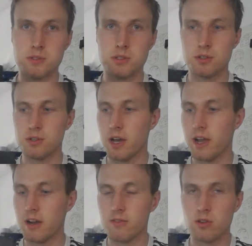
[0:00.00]
to a
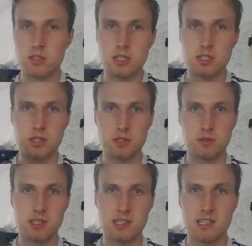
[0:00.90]
higher voltage, so that's
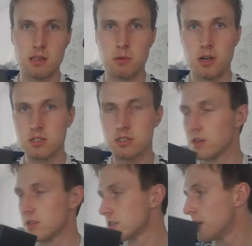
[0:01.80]
what this little box
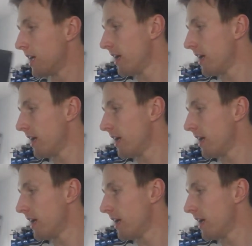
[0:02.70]
does,